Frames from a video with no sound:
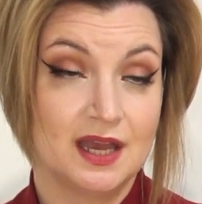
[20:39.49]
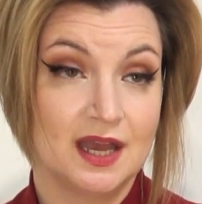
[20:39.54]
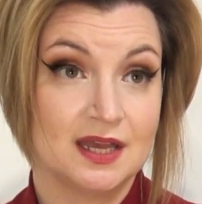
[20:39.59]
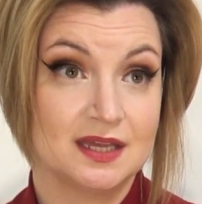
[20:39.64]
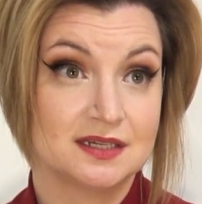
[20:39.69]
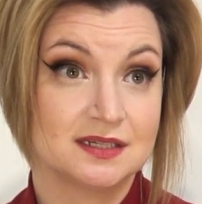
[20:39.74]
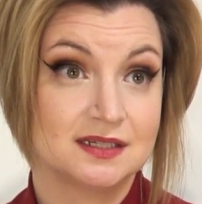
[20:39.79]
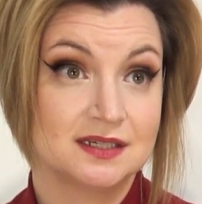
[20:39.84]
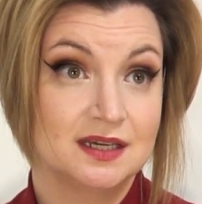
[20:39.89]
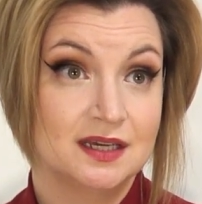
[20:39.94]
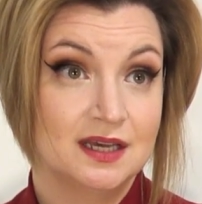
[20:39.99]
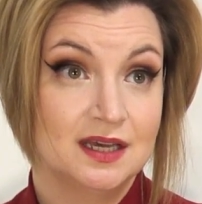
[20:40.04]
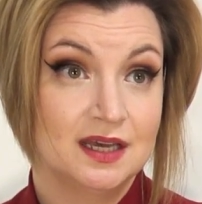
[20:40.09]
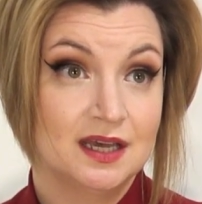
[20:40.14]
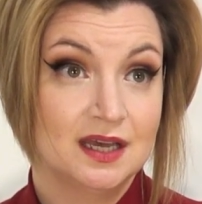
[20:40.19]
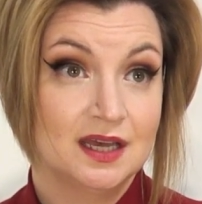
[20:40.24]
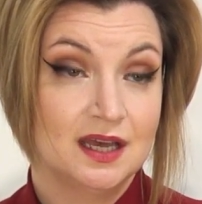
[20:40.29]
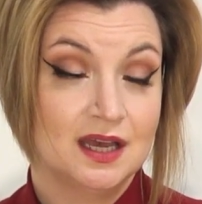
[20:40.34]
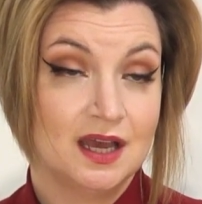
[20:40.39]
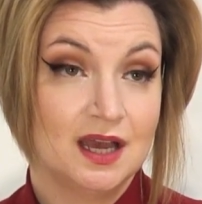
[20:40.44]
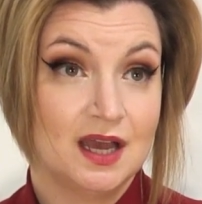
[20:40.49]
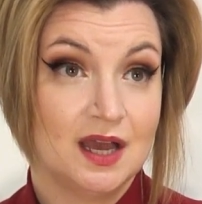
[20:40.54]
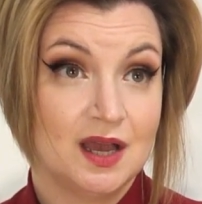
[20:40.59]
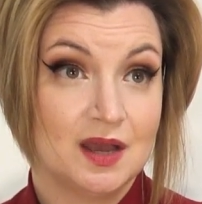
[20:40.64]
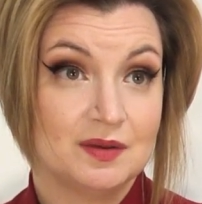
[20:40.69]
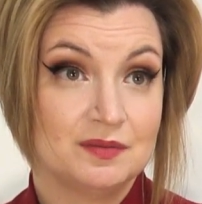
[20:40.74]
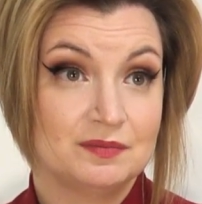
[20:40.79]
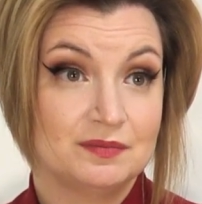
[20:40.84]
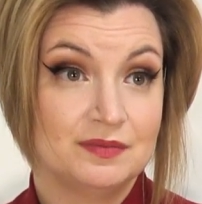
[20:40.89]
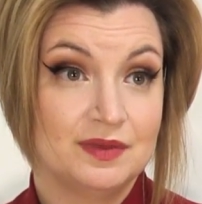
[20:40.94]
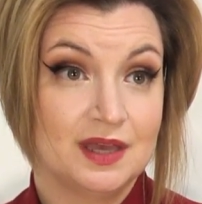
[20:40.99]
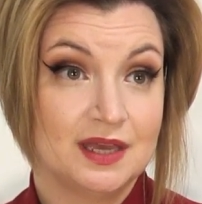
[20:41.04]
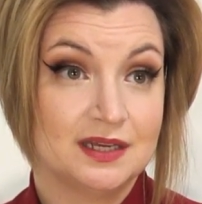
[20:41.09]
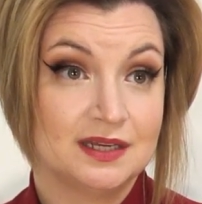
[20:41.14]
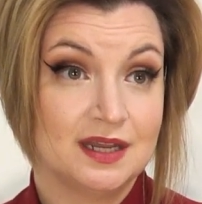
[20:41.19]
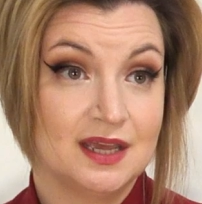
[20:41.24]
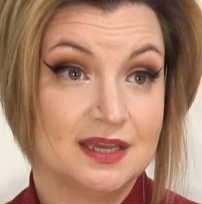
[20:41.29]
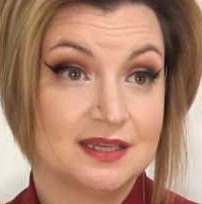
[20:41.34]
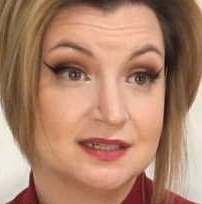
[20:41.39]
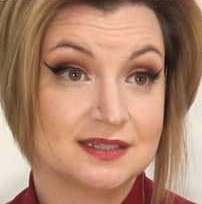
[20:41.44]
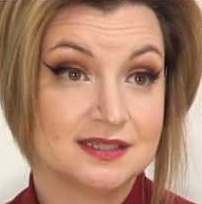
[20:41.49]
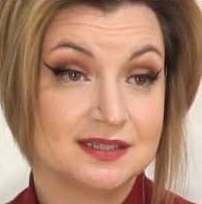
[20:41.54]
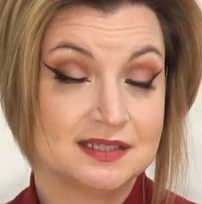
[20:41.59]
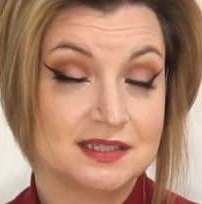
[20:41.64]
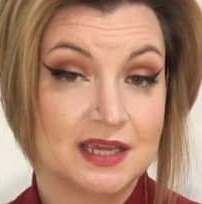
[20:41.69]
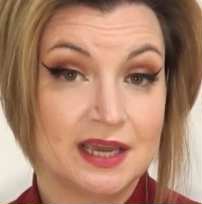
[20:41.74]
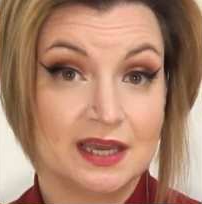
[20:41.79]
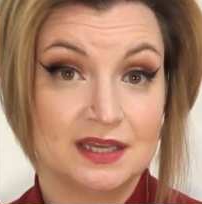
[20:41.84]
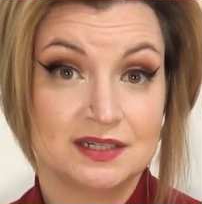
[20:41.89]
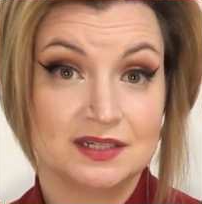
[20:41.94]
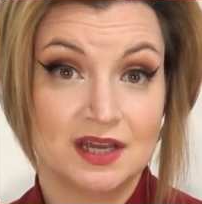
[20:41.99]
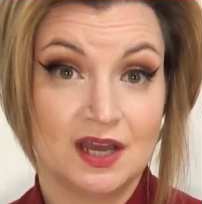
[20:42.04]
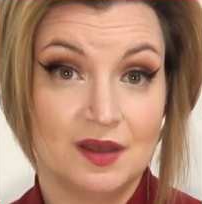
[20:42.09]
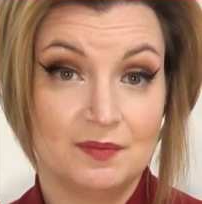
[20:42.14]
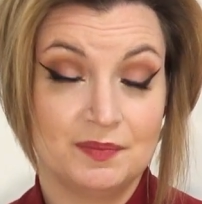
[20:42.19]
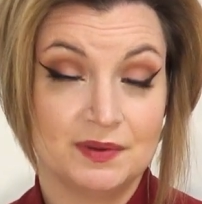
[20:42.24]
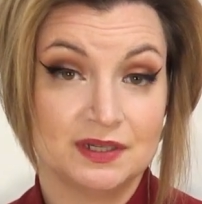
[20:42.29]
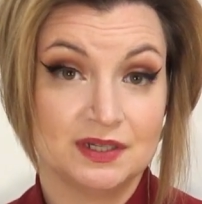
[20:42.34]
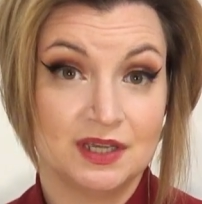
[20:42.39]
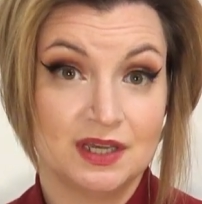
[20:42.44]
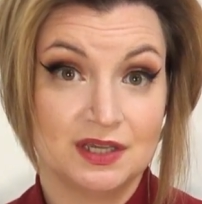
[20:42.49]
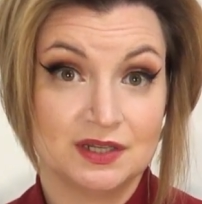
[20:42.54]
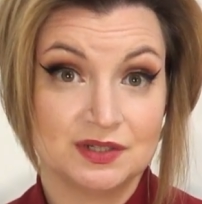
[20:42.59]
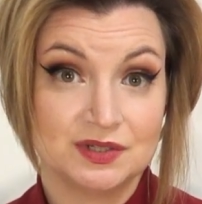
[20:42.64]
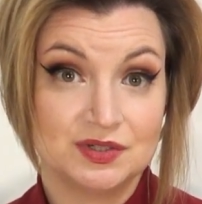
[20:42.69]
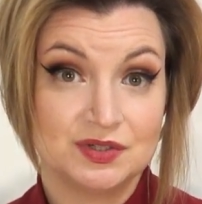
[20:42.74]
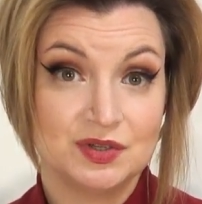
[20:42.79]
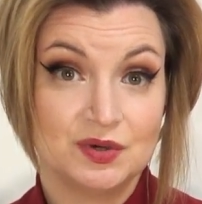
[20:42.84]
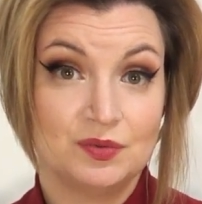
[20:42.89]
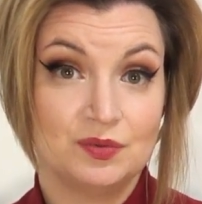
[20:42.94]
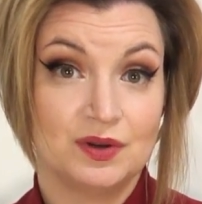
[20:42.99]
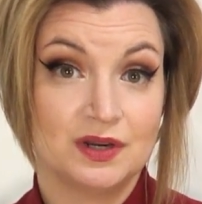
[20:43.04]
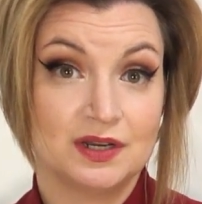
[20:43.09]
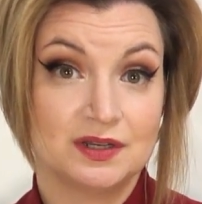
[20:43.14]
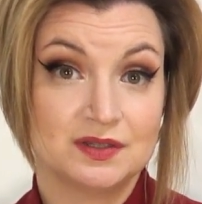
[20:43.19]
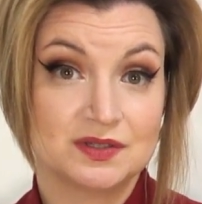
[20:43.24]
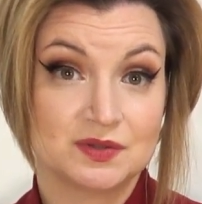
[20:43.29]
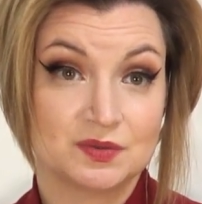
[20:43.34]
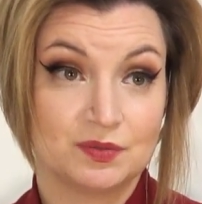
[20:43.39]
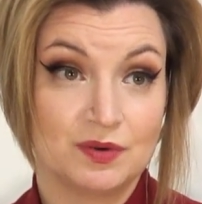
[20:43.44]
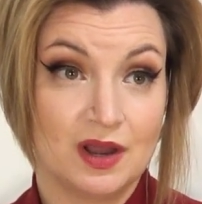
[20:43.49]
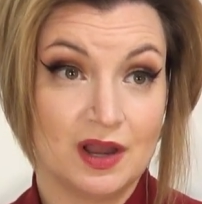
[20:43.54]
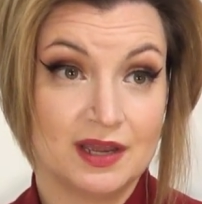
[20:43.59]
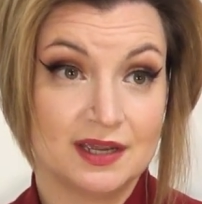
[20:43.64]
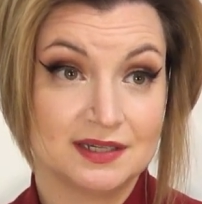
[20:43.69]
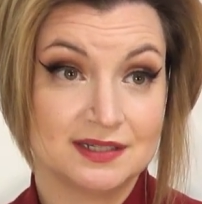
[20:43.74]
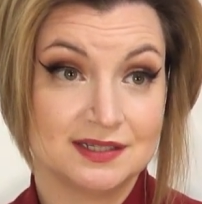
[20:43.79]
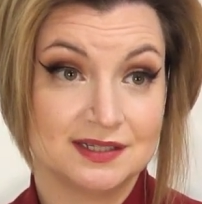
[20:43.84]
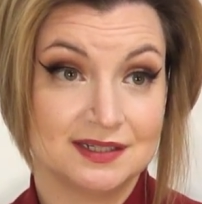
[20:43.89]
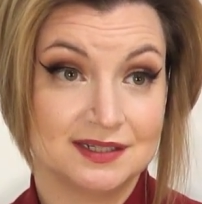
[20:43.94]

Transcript: and stand up and do what's right.